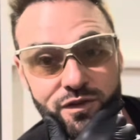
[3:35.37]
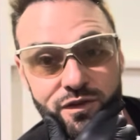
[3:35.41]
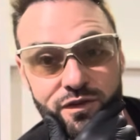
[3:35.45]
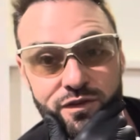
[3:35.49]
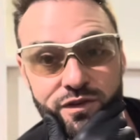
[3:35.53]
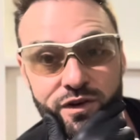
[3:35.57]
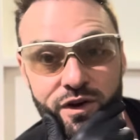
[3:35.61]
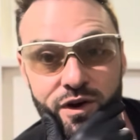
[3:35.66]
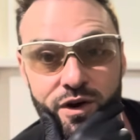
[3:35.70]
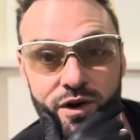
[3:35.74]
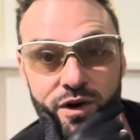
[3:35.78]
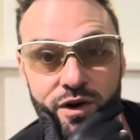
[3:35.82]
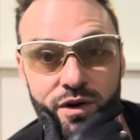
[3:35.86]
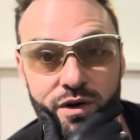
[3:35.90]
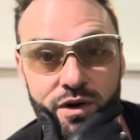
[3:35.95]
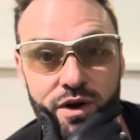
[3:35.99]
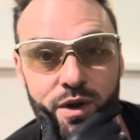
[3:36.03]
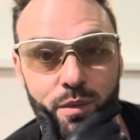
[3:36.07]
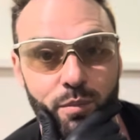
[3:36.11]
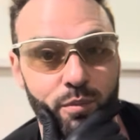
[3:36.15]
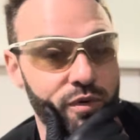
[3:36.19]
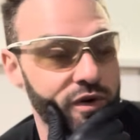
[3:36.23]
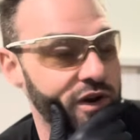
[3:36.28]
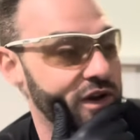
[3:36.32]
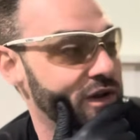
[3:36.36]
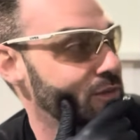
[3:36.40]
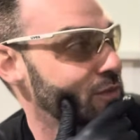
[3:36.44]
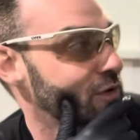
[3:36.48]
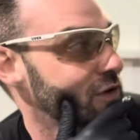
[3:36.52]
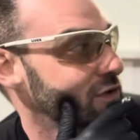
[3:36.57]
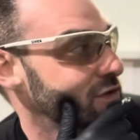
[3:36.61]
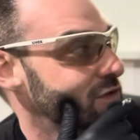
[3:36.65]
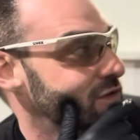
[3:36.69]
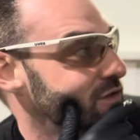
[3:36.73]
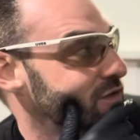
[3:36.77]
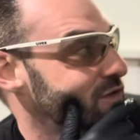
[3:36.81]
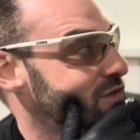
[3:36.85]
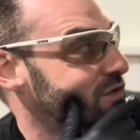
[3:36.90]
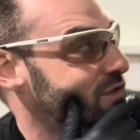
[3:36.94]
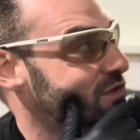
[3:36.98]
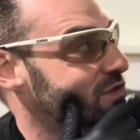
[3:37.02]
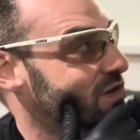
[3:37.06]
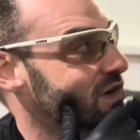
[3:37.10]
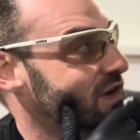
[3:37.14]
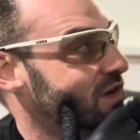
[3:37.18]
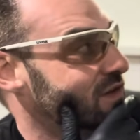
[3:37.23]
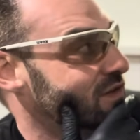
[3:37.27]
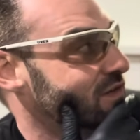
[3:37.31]
dark grey primer just to
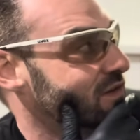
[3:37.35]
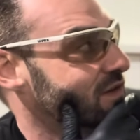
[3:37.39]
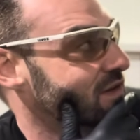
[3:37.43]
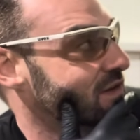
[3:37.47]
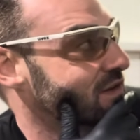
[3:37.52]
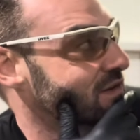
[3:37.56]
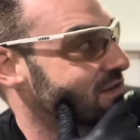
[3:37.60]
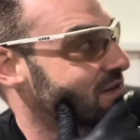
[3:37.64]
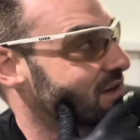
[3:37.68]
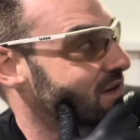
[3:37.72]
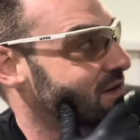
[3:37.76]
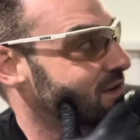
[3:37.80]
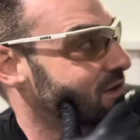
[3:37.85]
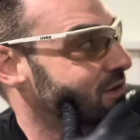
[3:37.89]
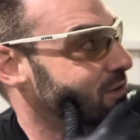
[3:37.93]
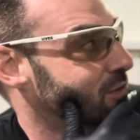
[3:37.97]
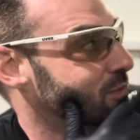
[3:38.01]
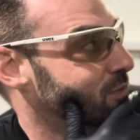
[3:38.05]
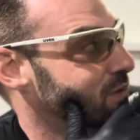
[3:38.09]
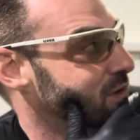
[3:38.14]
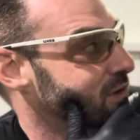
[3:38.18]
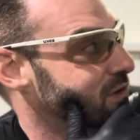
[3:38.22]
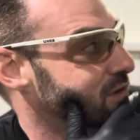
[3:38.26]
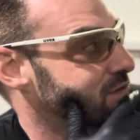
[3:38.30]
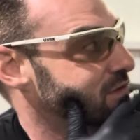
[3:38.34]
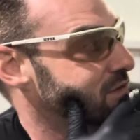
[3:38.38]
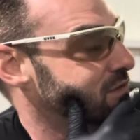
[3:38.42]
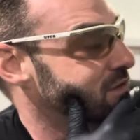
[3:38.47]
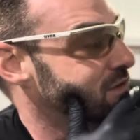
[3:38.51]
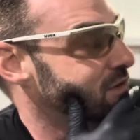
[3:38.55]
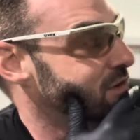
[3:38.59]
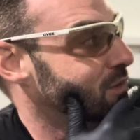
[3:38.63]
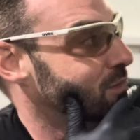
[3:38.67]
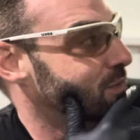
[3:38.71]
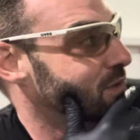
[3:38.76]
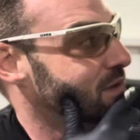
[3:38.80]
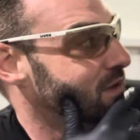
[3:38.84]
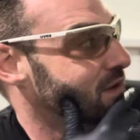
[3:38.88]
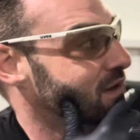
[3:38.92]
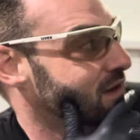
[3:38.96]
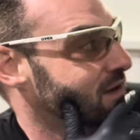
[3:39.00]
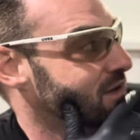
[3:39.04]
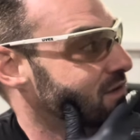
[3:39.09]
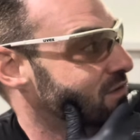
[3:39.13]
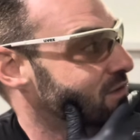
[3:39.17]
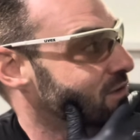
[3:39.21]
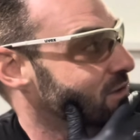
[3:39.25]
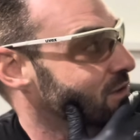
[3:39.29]
try and dull it down a little bit, because it's a little bit
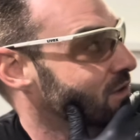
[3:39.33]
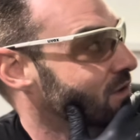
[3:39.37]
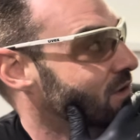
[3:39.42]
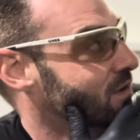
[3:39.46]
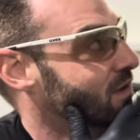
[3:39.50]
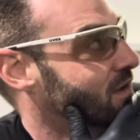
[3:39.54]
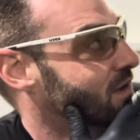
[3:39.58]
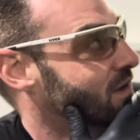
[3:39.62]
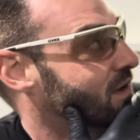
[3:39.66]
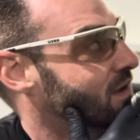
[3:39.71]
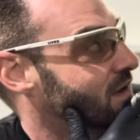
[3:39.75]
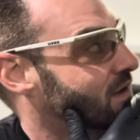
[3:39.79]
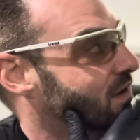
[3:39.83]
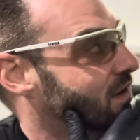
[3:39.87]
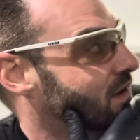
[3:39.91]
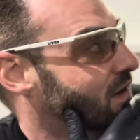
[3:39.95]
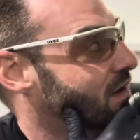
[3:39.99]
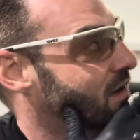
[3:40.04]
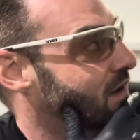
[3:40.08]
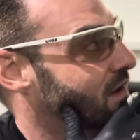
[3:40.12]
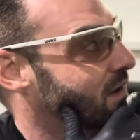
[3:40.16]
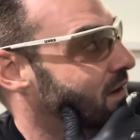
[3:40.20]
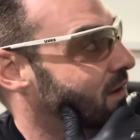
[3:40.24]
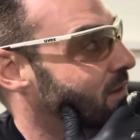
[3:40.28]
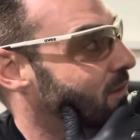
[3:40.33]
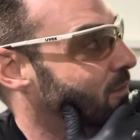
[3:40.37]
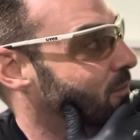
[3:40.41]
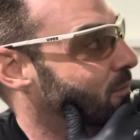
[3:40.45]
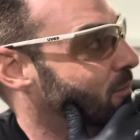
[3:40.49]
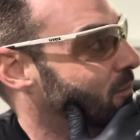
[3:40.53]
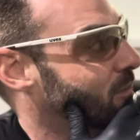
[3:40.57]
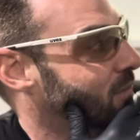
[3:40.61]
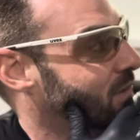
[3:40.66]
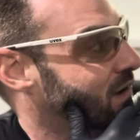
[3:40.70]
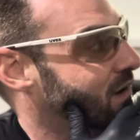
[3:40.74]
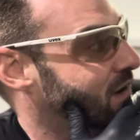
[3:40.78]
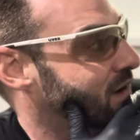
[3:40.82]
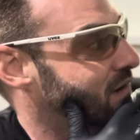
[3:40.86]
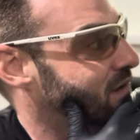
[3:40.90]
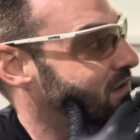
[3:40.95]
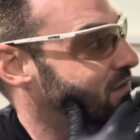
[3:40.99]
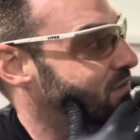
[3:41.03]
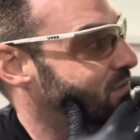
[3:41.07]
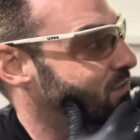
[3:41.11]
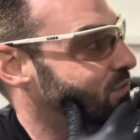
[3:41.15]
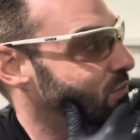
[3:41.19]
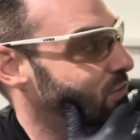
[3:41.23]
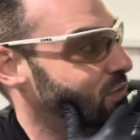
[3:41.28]
lighter, and
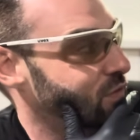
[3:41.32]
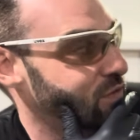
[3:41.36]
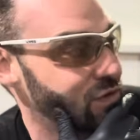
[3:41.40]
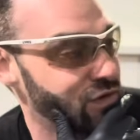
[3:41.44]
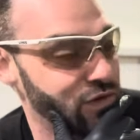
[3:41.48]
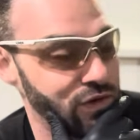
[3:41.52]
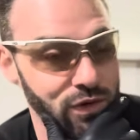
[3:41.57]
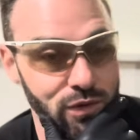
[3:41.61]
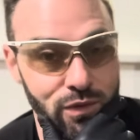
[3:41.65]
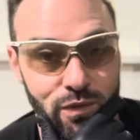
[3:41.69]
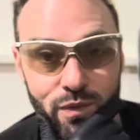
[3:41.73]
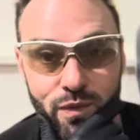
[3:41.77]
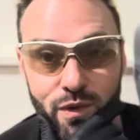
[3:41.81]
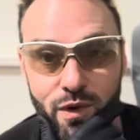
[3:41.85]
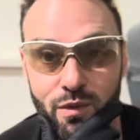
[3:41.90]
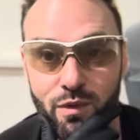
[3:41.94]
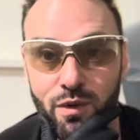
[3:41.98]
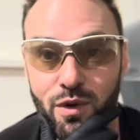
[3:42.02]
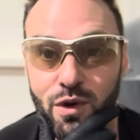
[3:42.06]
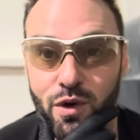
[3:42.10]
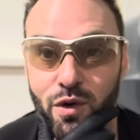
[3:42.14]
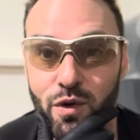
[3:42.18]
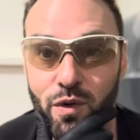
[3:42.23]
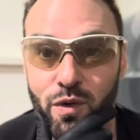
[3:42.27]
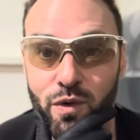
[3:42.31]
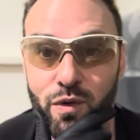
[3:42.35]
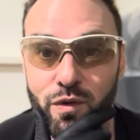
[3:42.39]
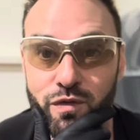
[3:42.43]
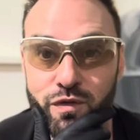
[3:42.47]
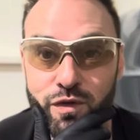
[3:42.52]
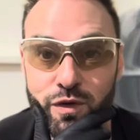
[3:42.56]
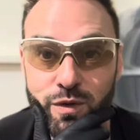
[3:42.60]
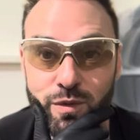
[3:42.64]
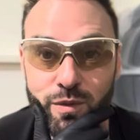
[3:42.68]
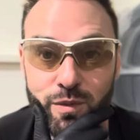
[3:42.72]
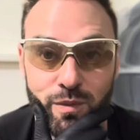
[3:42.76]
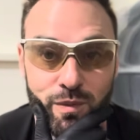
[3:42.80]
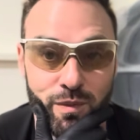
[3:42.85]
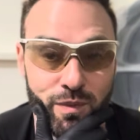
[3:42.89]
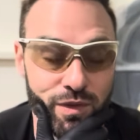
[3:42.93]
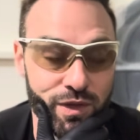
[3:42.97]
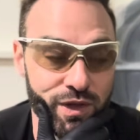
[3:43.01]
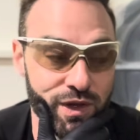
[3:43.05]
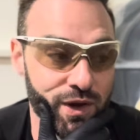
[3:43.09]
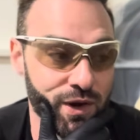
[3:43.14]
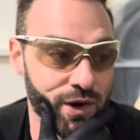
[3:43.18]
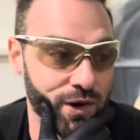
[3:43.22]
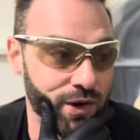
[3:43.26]
we'll see where we go from
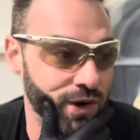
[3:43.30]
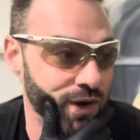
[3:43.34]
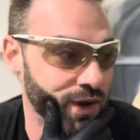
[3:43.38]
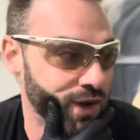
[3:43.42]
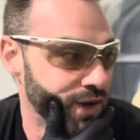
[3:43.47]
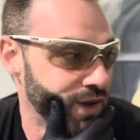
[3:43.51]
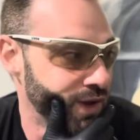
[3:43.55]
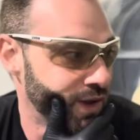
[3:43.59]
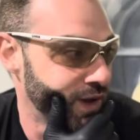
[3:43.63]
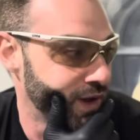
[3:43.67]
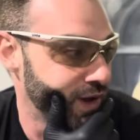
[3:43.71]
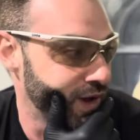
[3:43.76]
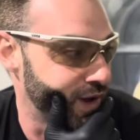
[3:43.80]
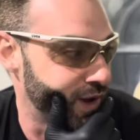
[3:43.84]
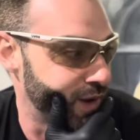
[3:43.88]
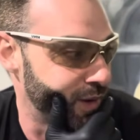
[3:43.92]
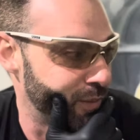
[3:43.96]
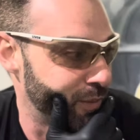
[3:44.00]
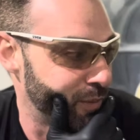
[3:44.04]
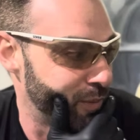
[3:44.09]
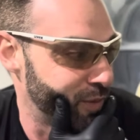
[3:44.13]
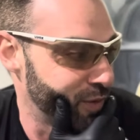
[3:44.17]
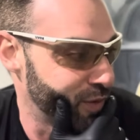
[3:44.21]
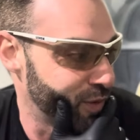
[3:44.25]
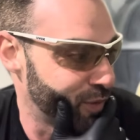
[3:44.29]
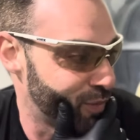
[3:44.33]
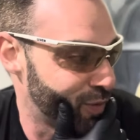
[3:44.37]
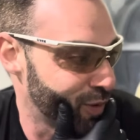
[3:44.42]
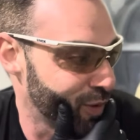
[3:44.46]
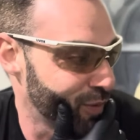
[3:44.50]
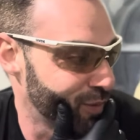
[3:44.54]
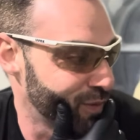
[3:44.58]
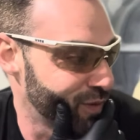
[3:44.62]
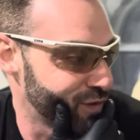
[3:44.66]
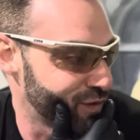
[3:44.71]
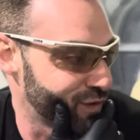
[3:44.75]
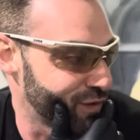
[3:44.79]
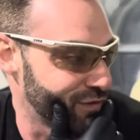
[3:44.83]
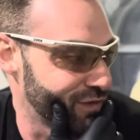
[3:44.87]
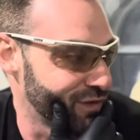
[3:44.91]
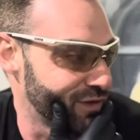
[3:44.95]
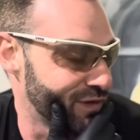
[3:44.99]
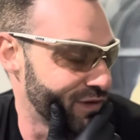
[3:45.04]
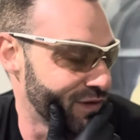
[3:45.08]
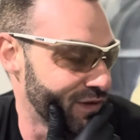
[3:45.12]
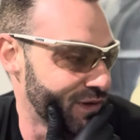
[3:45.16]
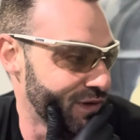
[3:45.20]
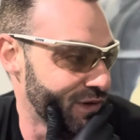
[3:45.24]
there. But the problem is,
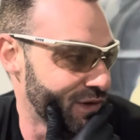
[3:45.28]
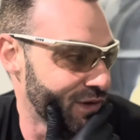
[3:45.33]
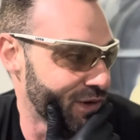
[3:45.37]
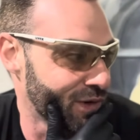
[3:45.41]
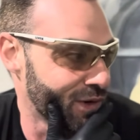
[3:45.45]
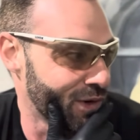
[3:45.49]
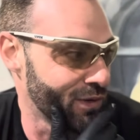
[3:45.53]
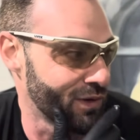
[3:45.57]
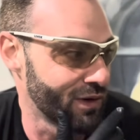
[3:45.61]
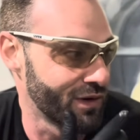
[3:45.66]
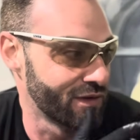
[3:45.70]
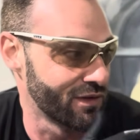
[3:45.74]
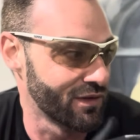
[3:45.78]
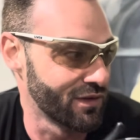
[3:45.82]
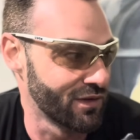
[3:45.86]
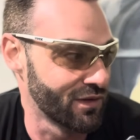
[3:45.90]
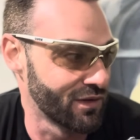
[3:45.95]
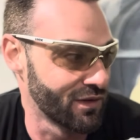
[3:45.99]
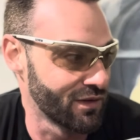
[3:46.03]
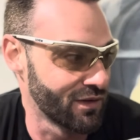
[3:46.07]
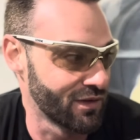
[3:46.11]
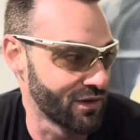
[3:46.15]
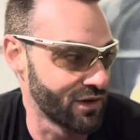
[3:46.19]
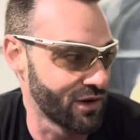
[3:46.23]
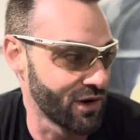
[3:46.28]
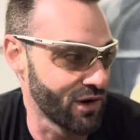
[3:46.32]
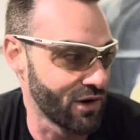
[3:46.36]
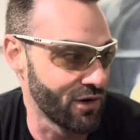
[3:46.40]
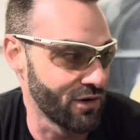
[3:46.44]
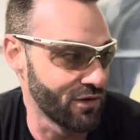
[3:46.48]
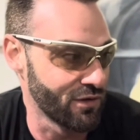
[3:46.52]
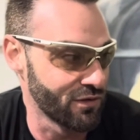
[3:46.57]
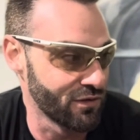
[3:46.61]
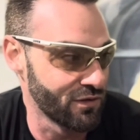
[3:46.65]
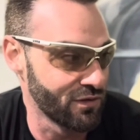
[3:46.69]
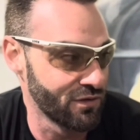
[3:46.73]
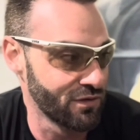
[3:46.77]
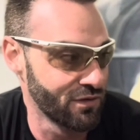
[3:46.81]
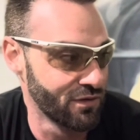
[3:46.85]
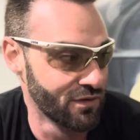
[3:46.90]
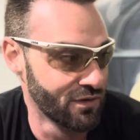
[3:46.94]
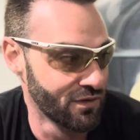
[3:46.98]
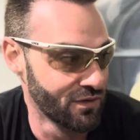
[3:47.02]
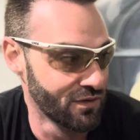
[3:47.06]
obviously, already the car's